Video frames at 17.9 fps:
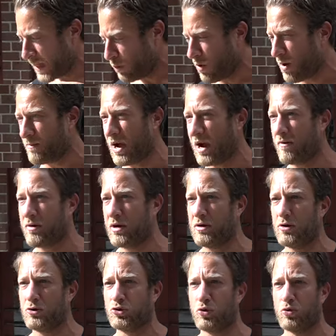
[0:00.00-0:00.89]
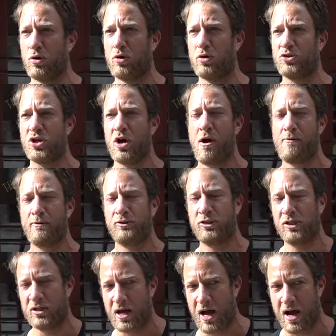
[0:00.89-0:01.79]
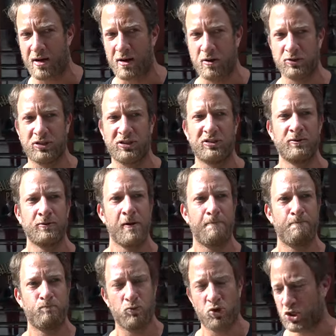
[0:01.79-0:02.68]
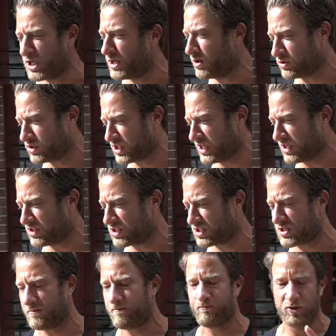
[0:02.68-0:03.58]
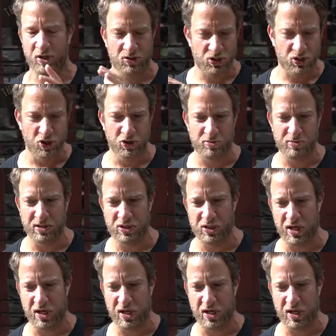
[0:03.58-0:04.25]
One by everyone knows rules. Giordano's. Gino's East is a 6.2.